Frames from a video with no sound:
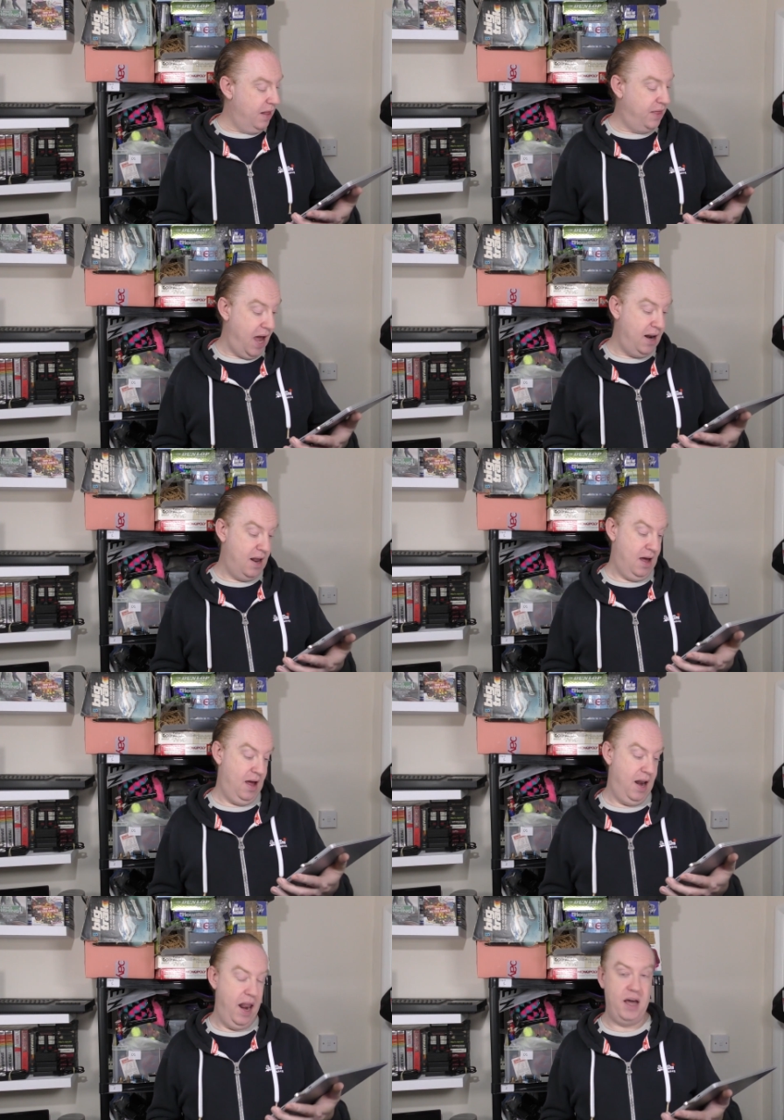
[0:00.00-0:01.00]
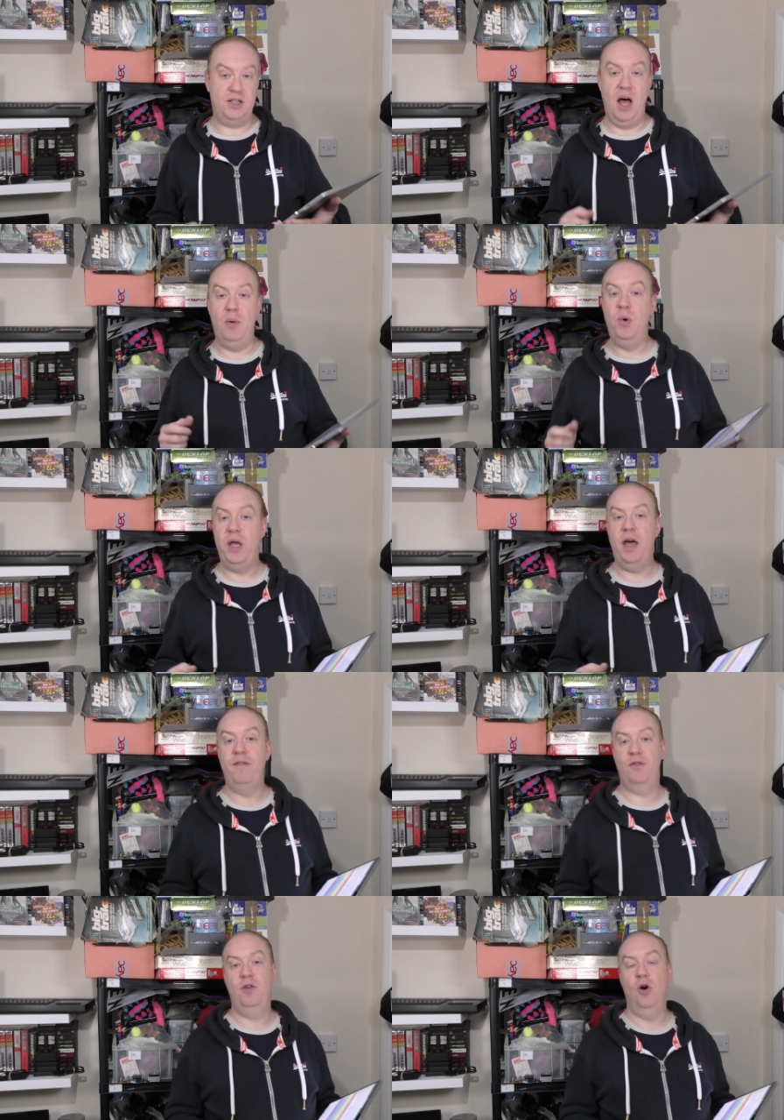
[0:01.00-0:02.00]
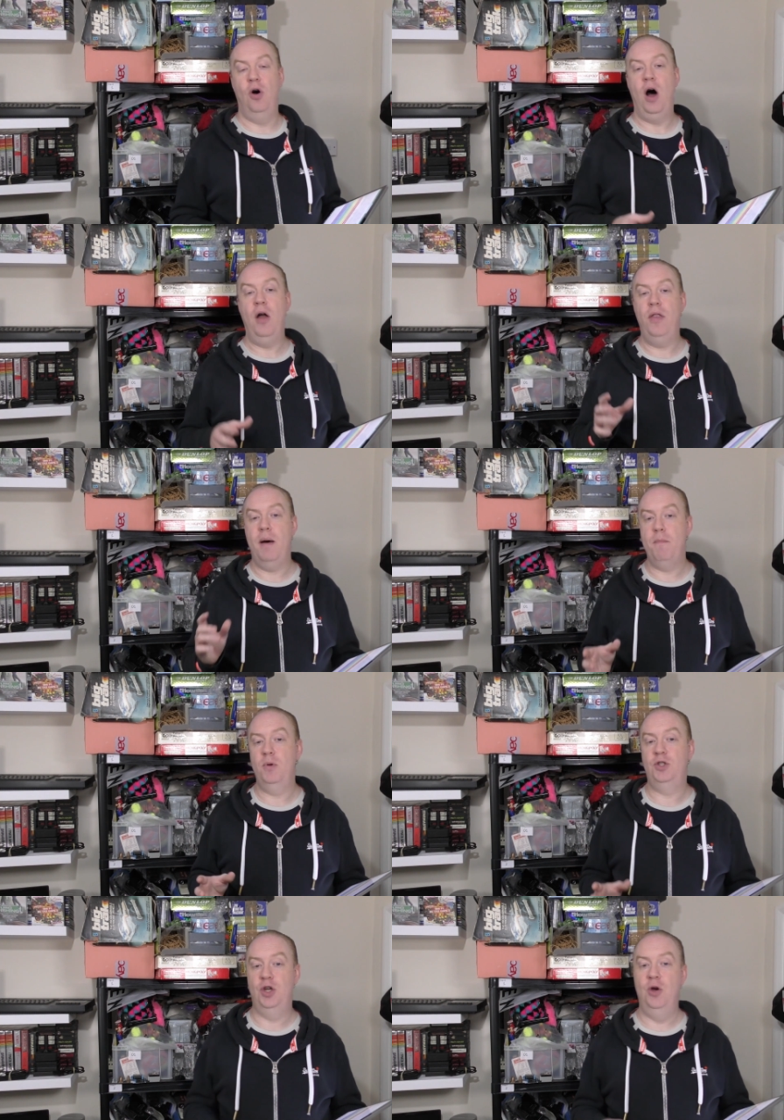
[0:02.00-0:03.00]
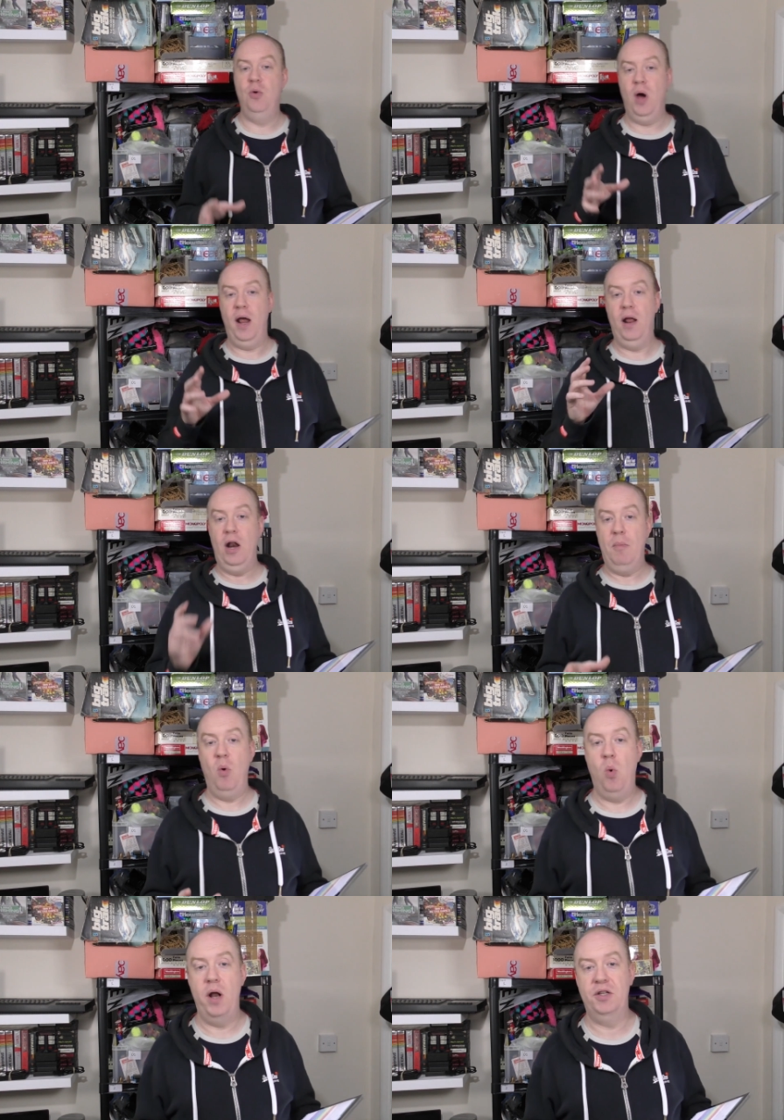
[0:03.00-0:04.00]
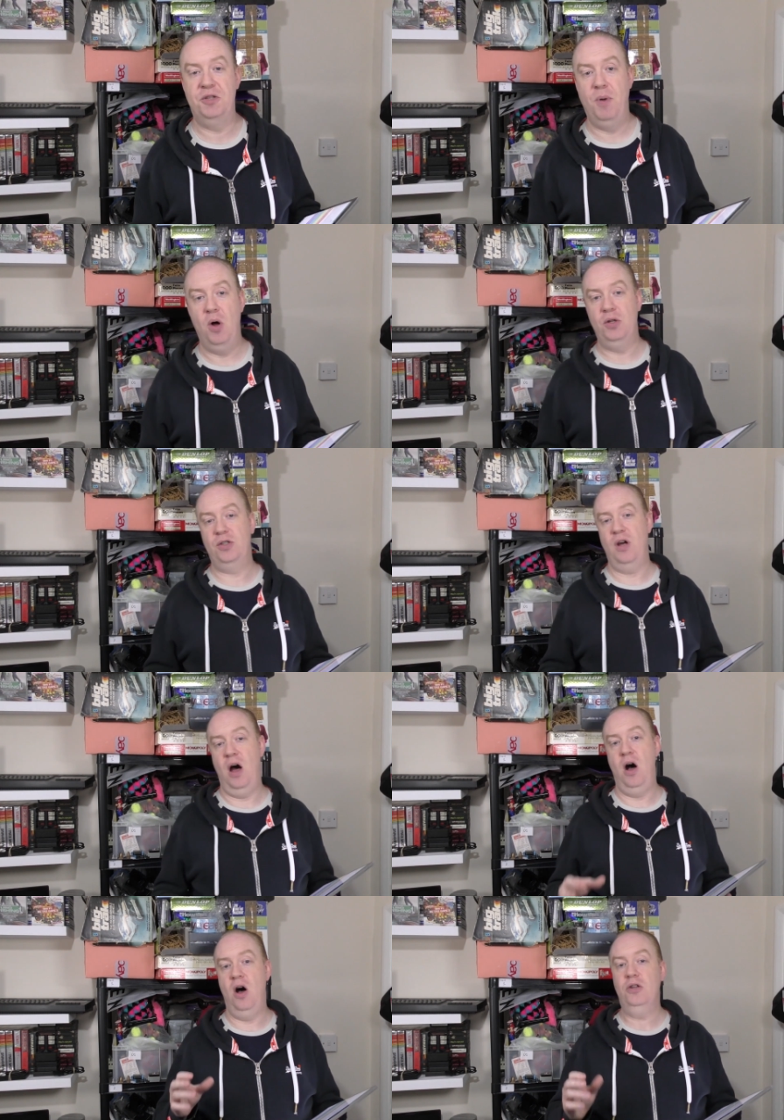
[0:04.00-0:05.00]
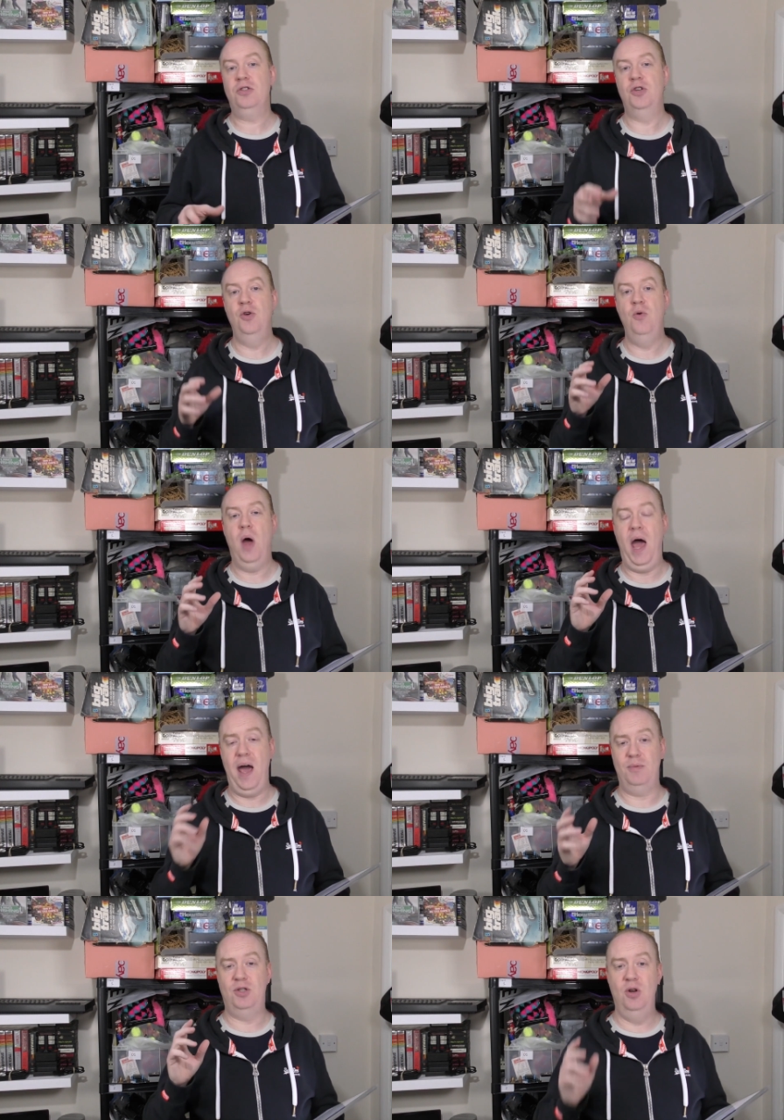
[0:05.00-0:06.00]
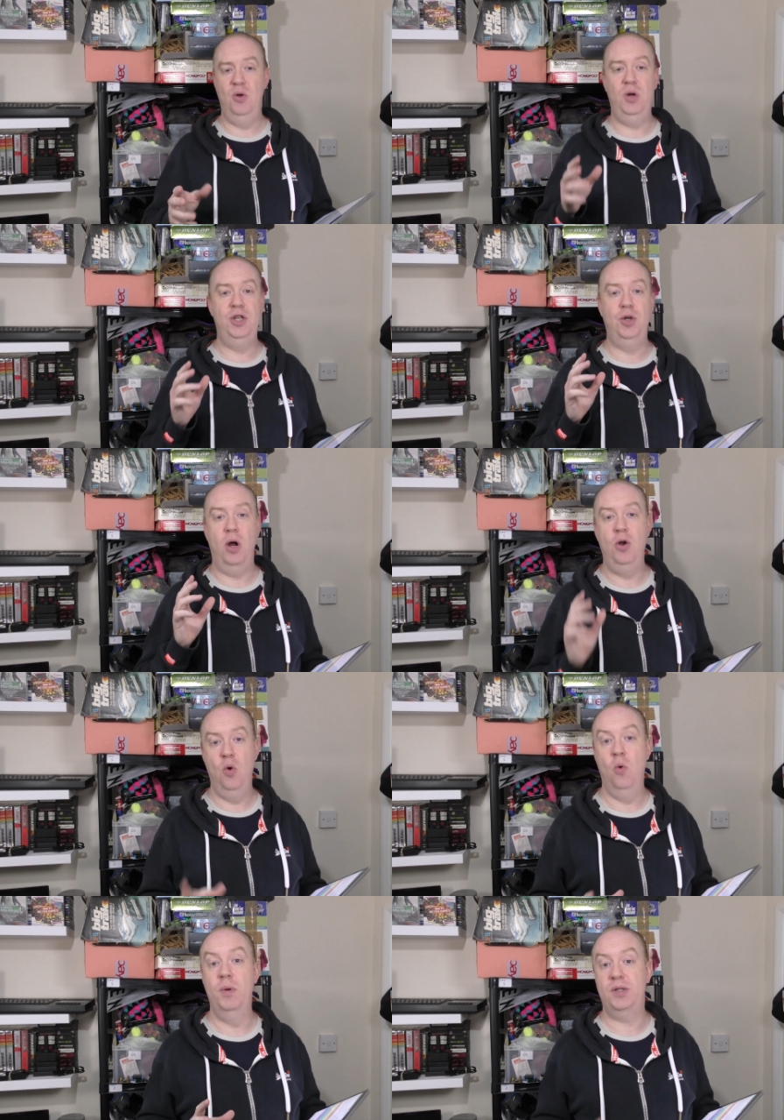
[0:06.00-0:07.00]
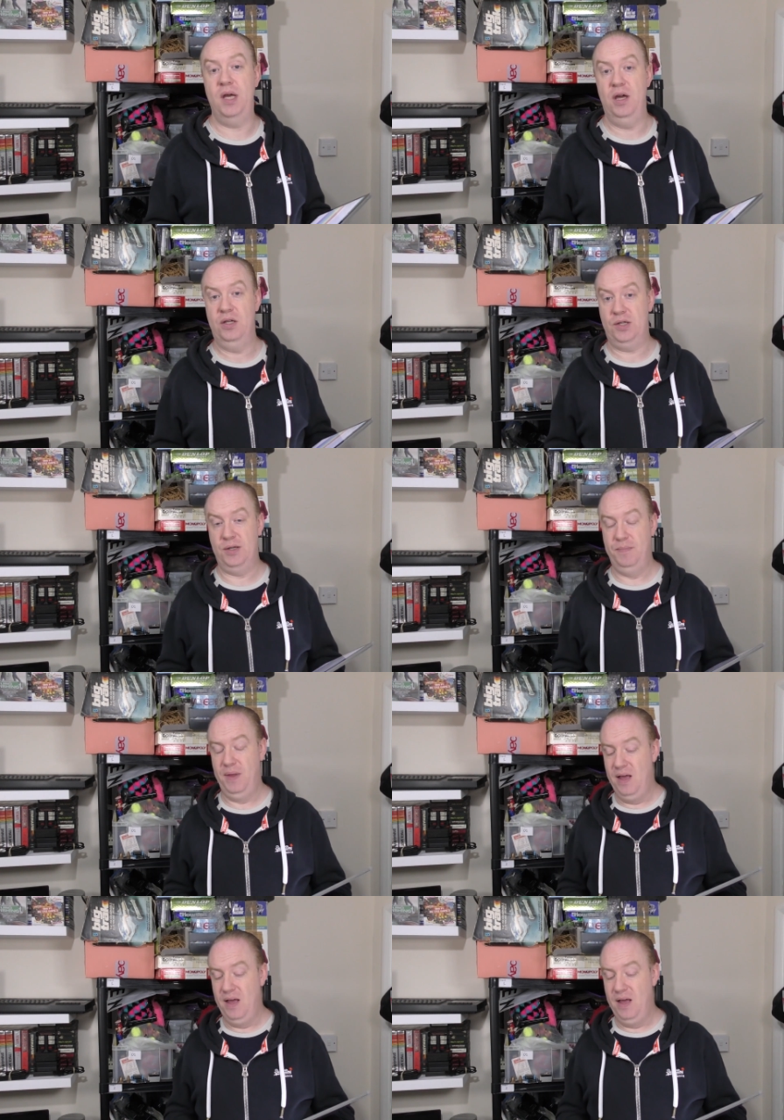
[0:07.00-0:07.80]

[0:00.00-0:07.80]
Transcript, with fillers: Then next up, we have got our number 2 and our number 1 spots are 2 absolutely ginormous hitters.